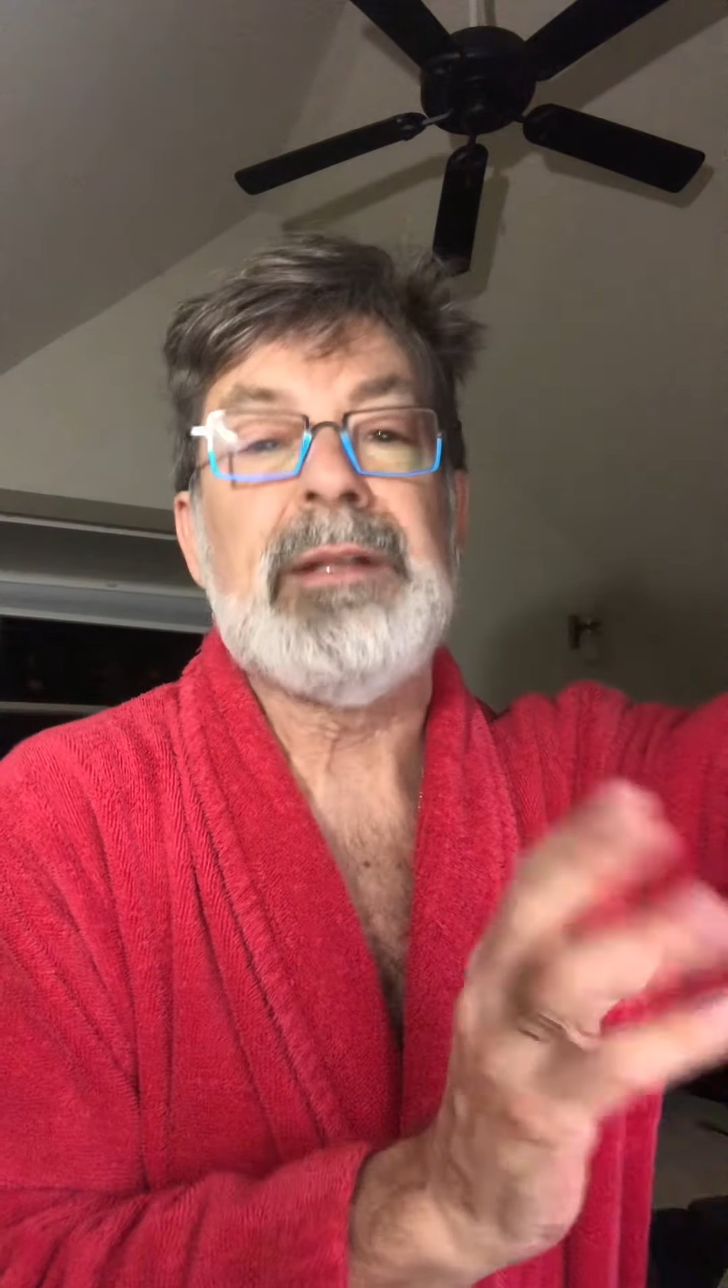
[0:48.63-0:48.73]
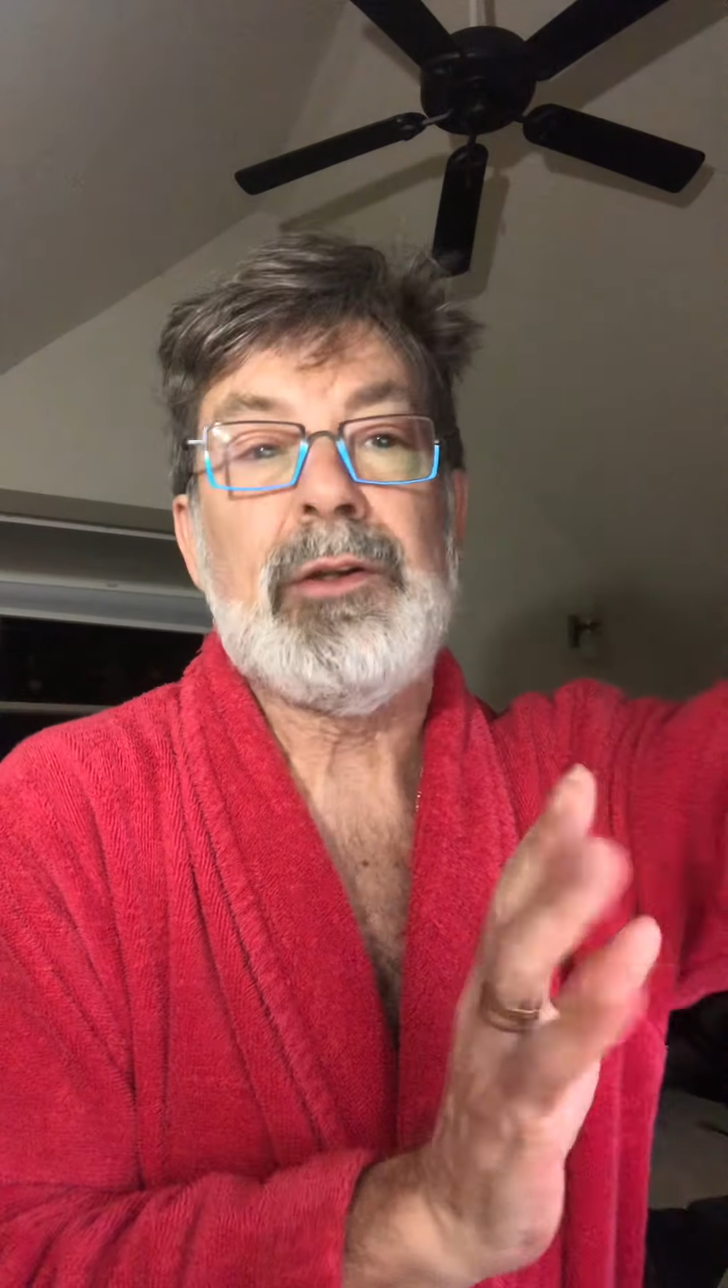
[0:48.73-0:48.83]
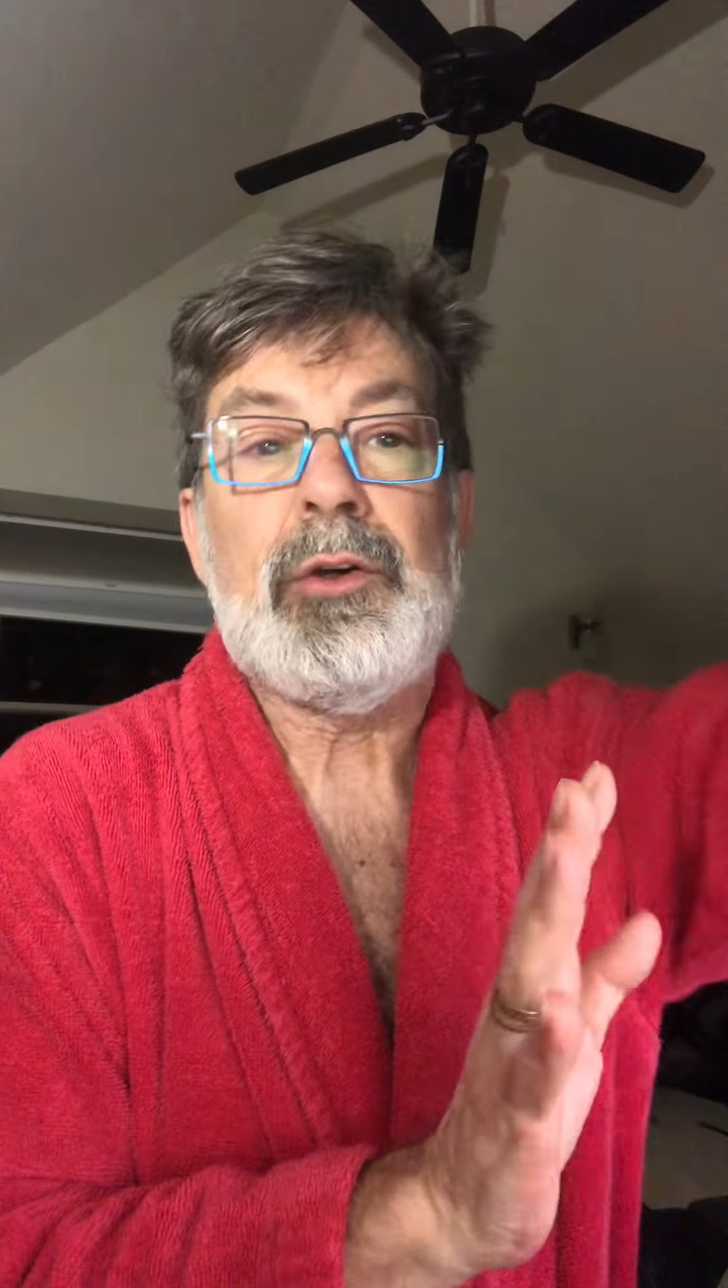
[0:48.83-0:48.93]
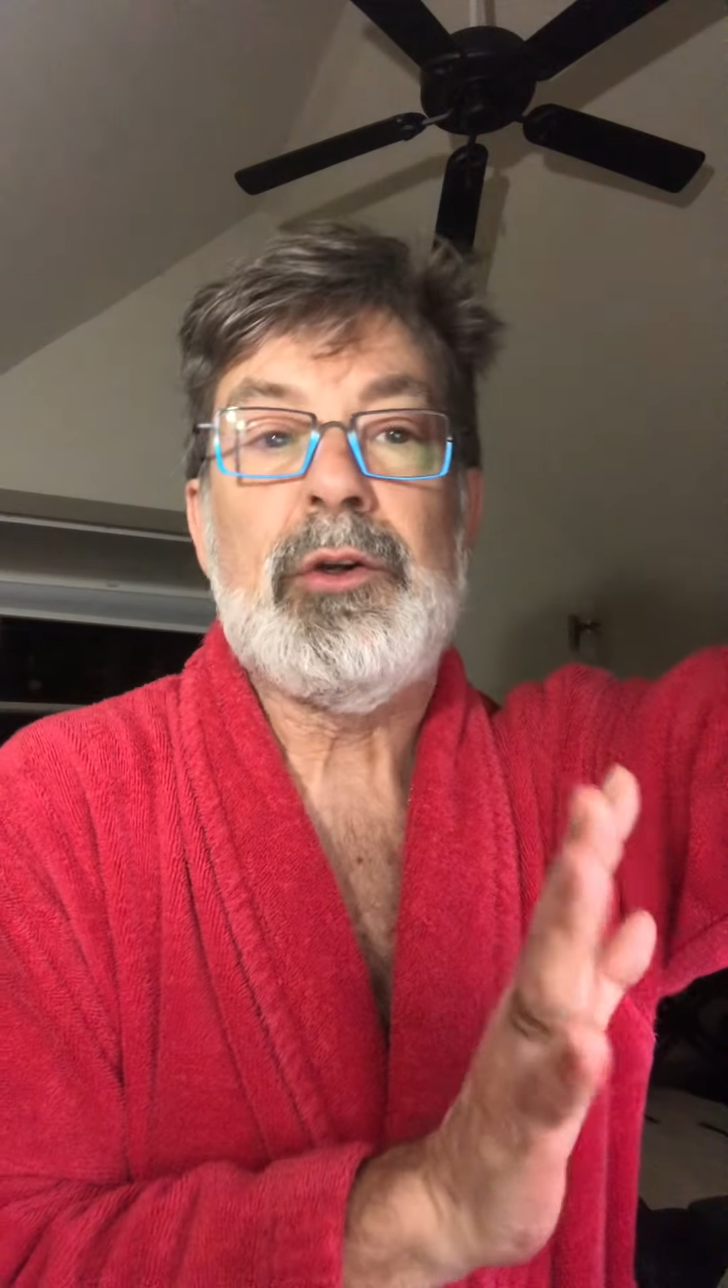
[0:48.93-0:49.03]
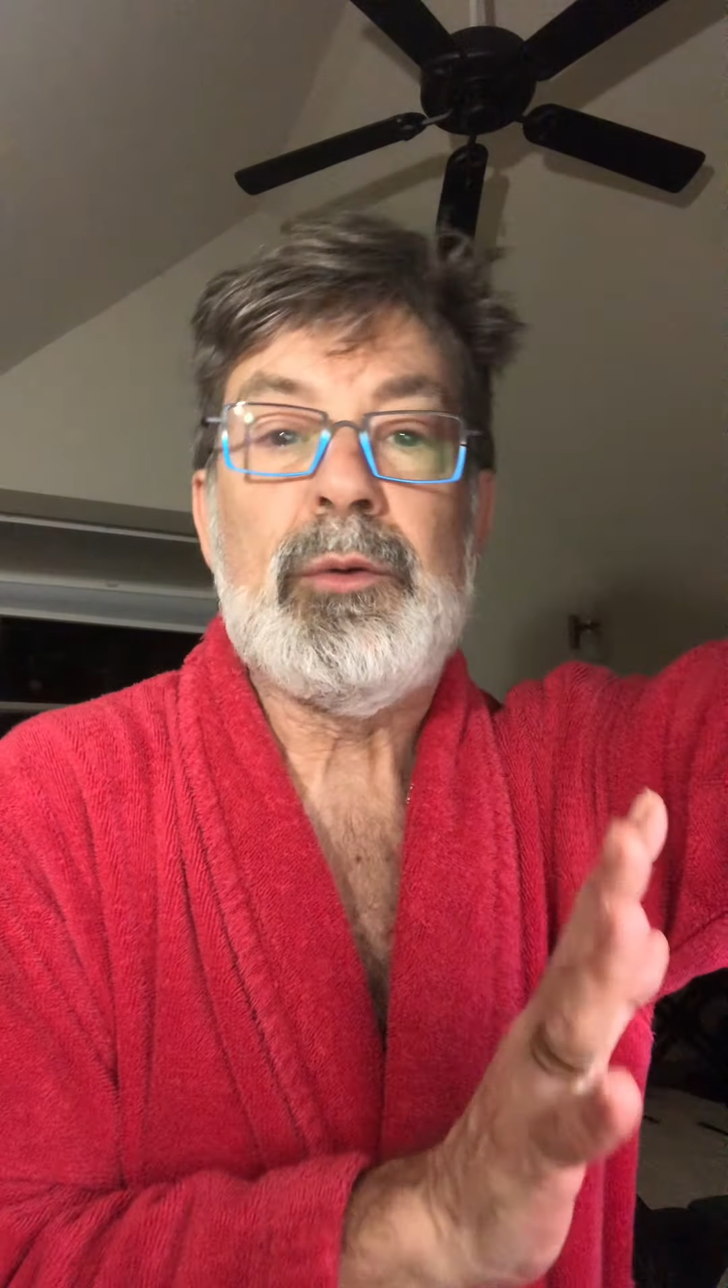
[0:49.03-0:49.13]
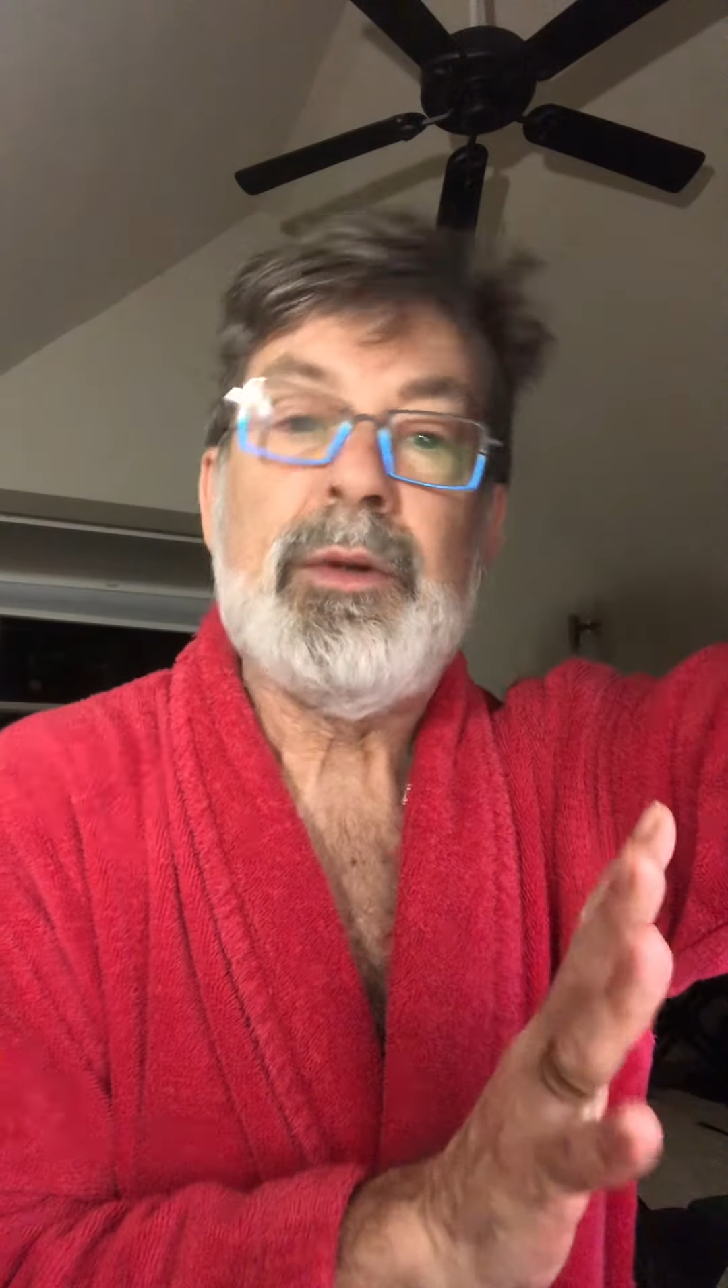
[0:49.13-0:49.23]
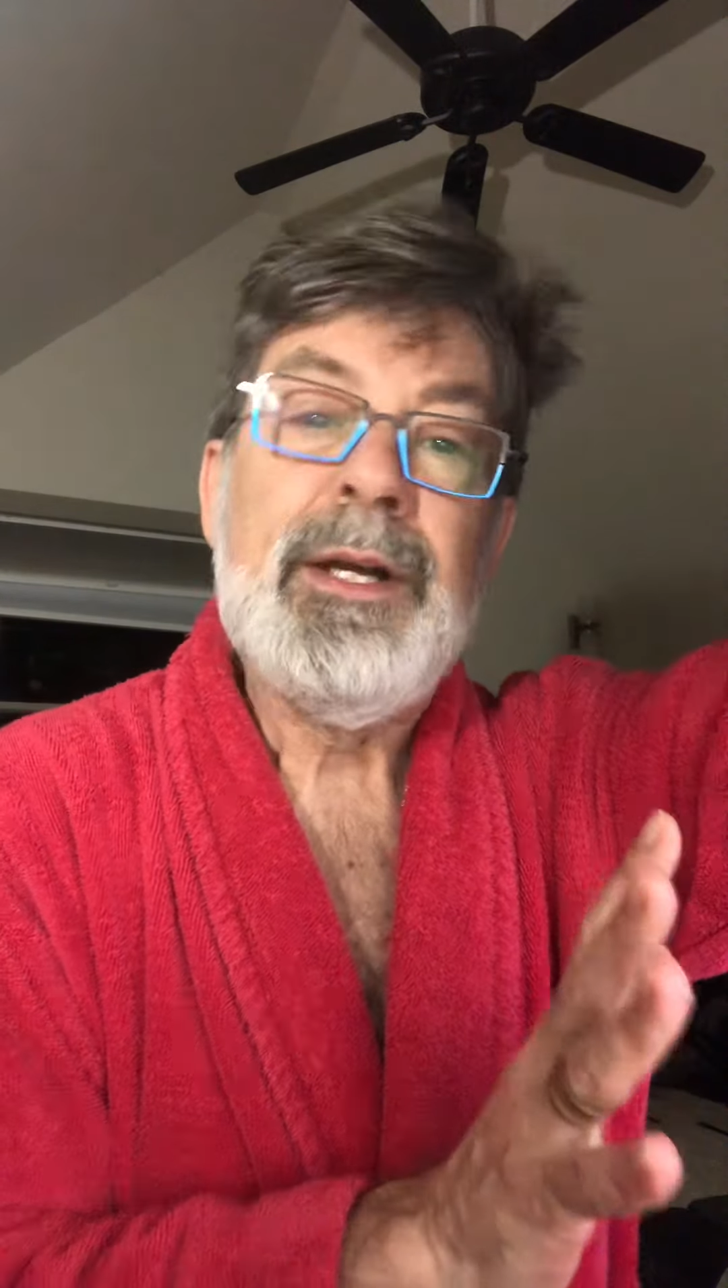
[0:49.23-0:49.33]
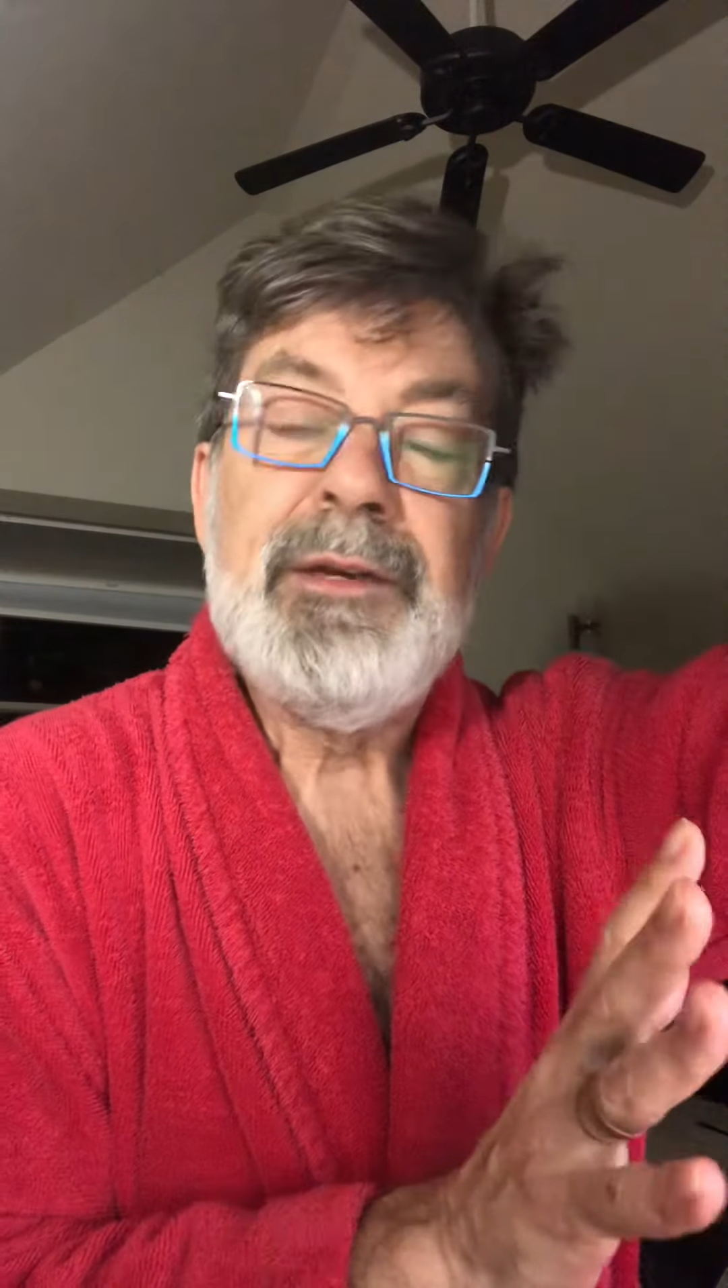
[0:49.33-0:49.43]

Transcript: little hurt